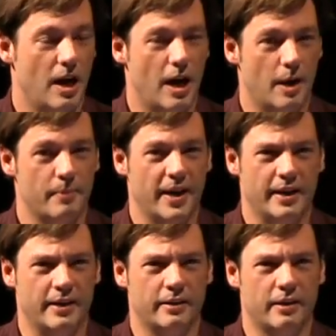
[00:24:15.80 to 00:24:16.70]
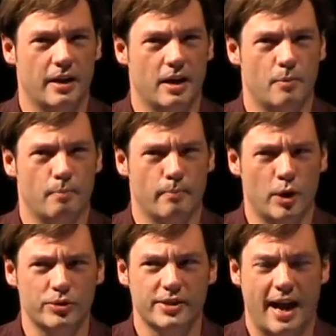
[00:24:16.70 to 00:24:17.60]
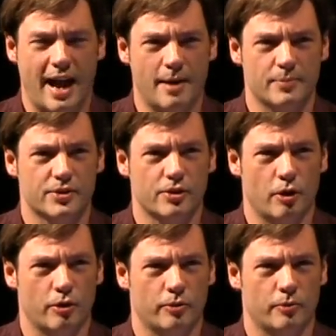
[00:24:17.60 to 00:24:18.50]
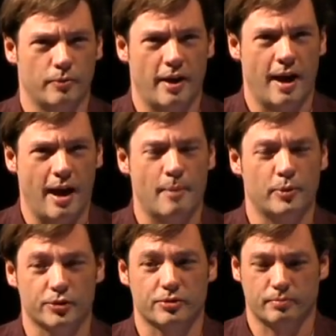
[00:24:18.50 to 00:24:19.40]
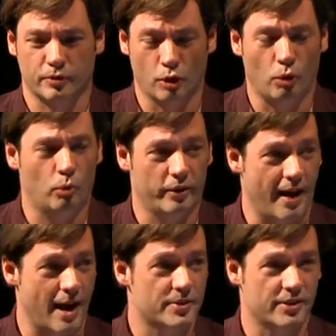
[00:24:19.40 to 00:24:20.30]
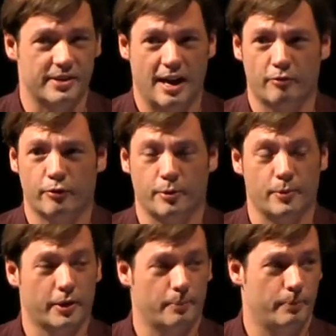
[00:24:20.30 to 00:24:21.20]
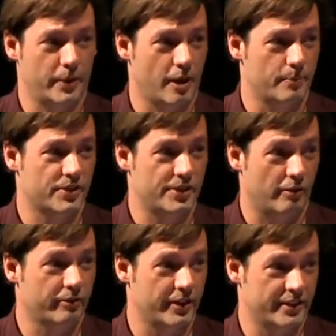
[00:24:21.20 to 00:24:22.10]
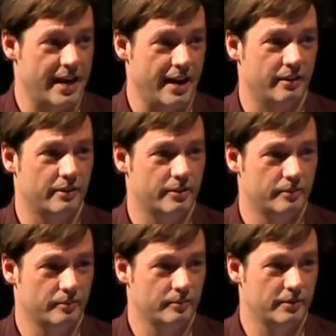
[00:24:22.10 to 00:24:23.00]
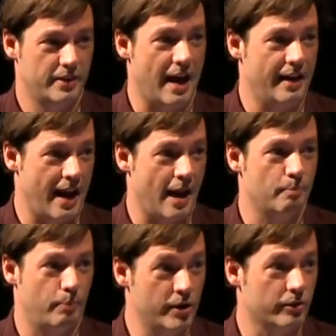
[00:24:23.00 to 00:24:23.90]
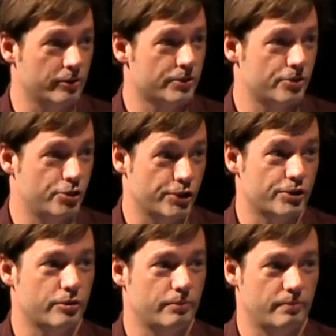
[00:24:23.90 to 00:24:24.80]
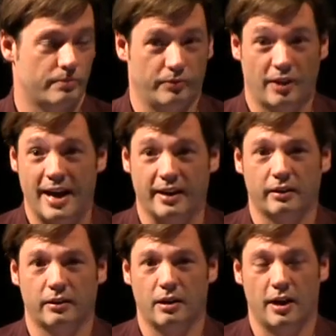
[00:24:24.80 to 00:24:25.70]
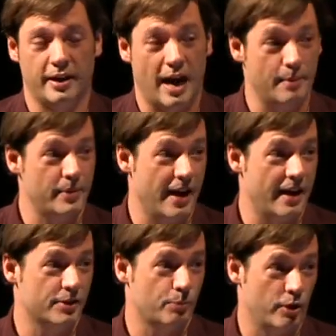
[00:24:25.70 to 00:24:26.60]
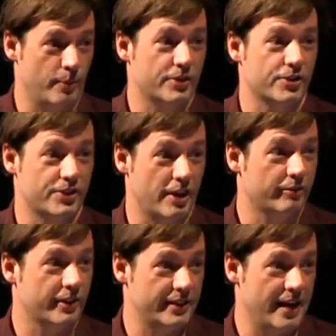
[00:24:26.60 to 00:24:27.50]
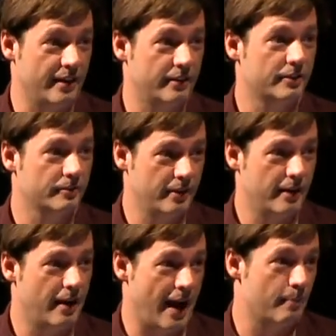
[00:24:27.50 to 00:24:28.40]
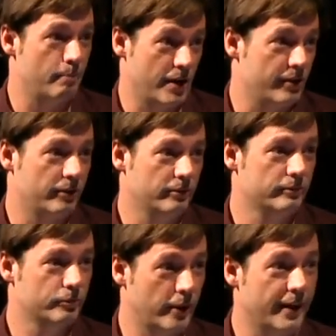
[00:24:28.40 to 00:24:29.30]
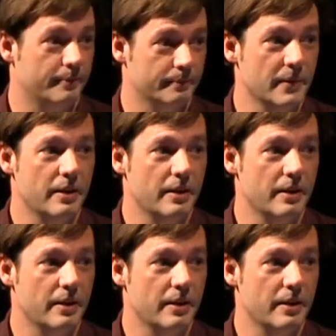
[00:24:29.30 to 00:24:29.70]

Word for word: Um, and most apps are, uh, Apple's goal with apps is now for them to become self-contained .app bundles, just like an IPA is pretty much a self-contained app bundle, right?